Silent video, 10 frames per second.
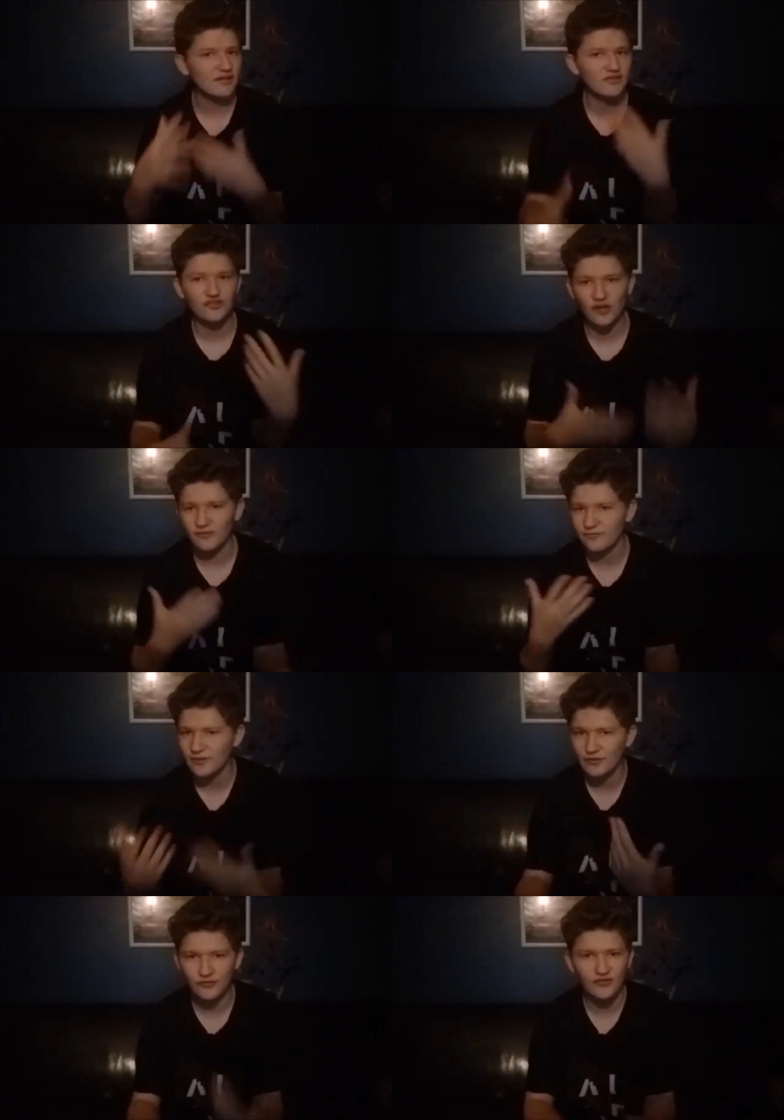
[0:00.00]
he's trying to
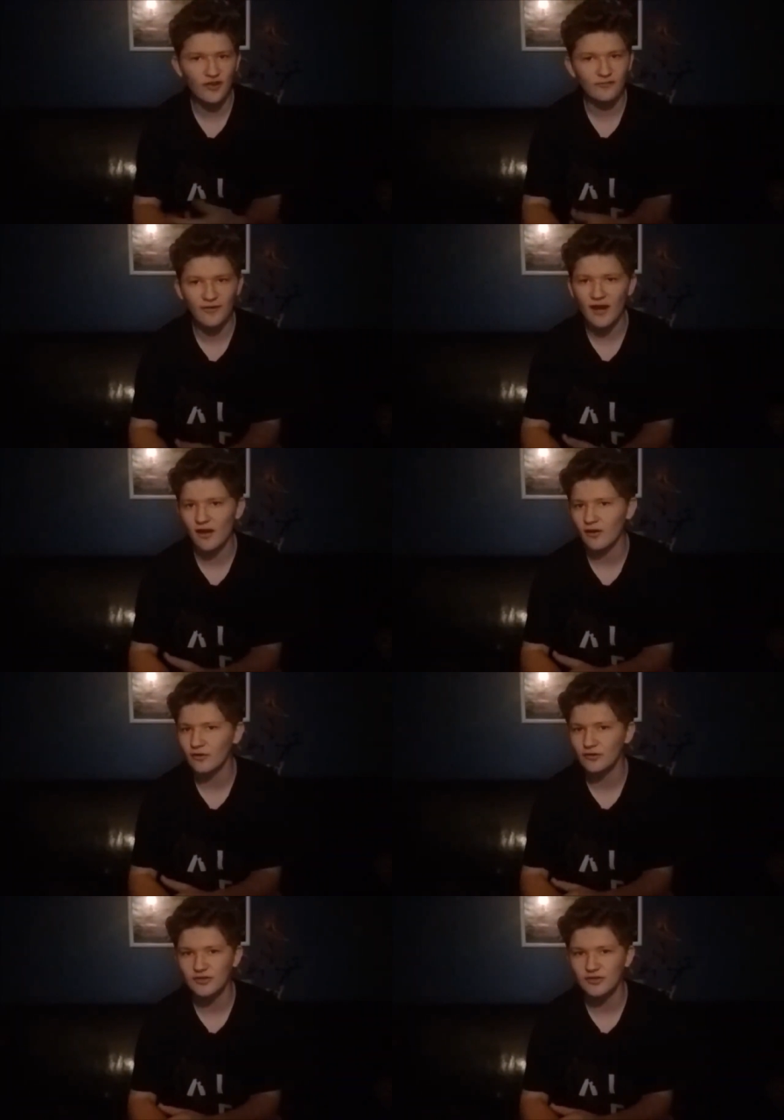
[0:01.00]
figure stuff out,